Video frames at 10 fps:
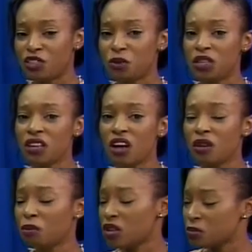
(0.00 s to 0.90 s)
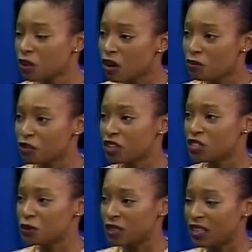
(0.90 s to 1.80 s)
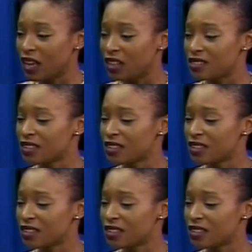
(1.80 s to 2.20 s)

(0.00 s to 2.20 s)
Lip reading: need all the possible comfort that you can get.